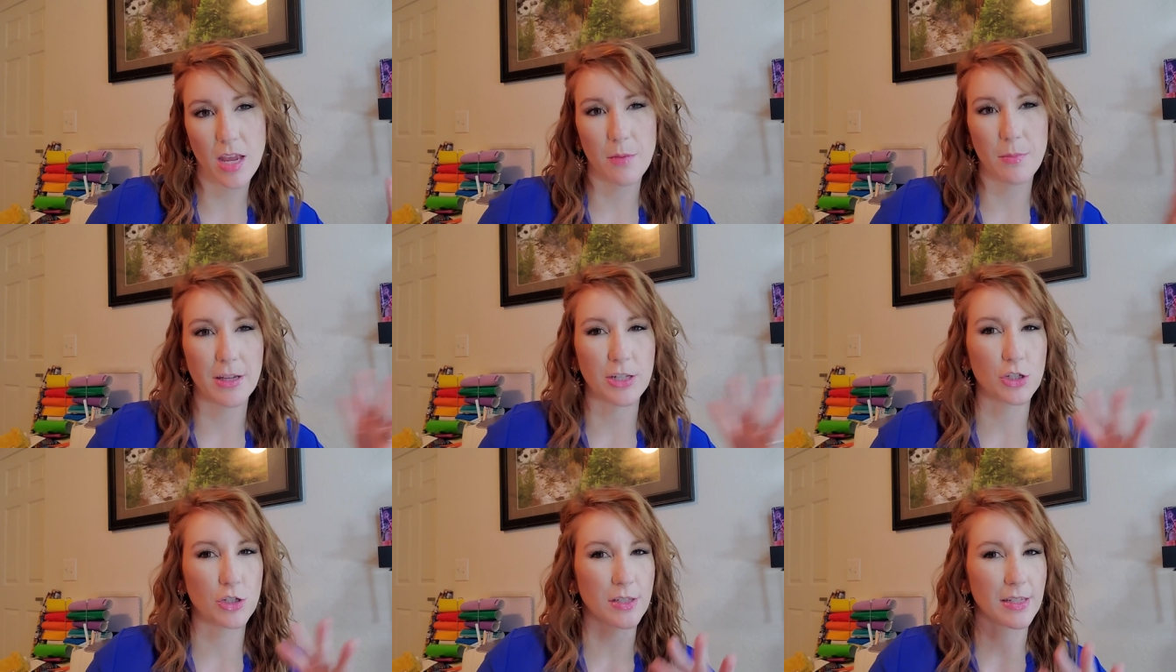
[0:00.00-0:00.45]
It
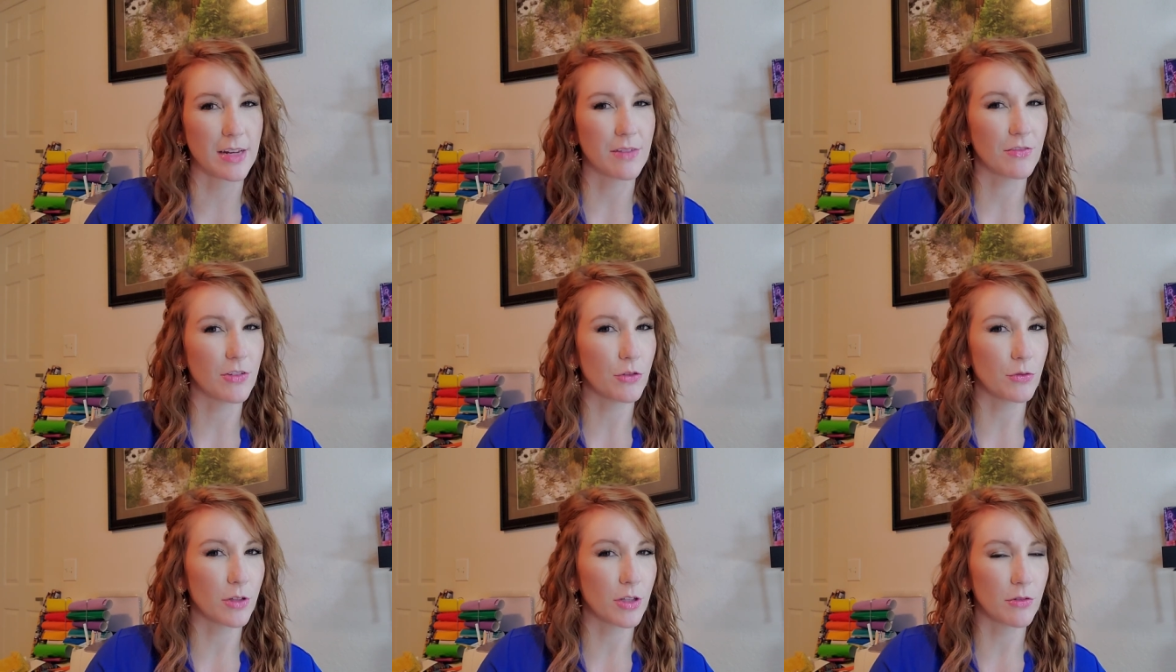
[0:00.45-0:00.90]
makes your skin
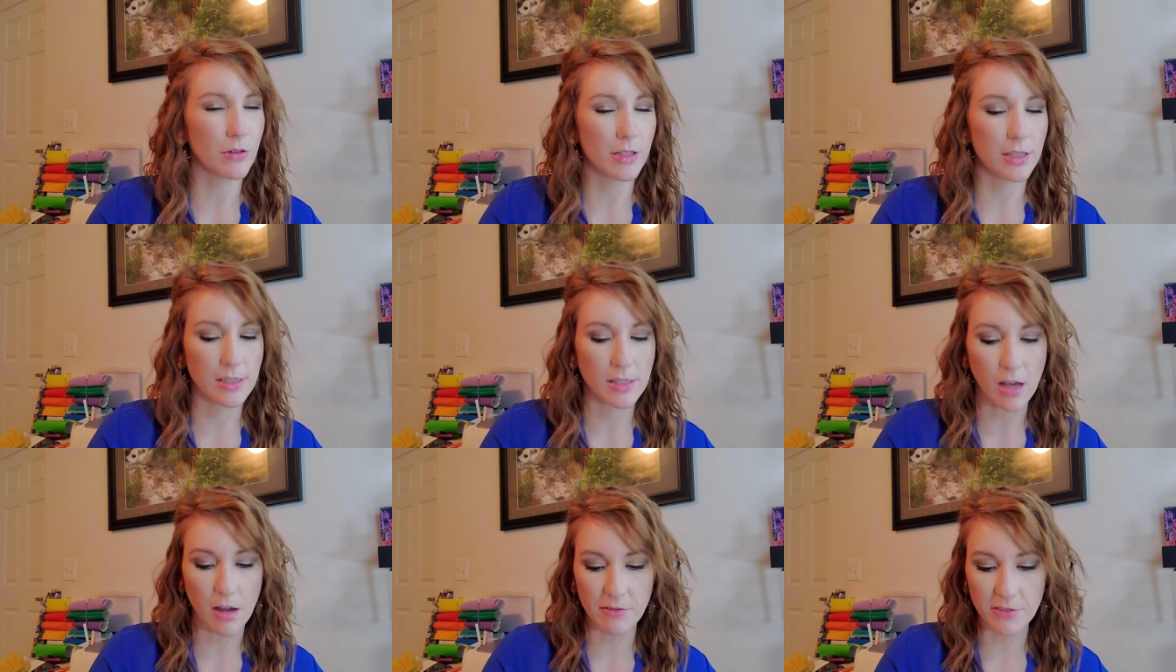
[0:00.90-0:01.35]
feel really,
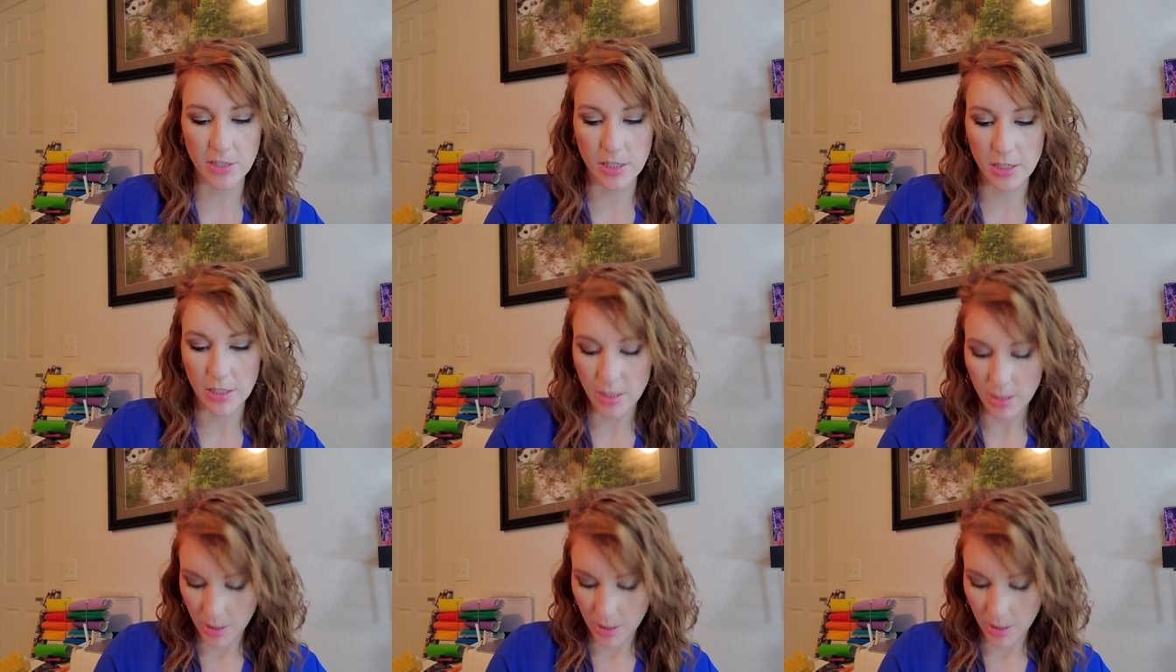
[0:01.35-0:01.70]
really soft.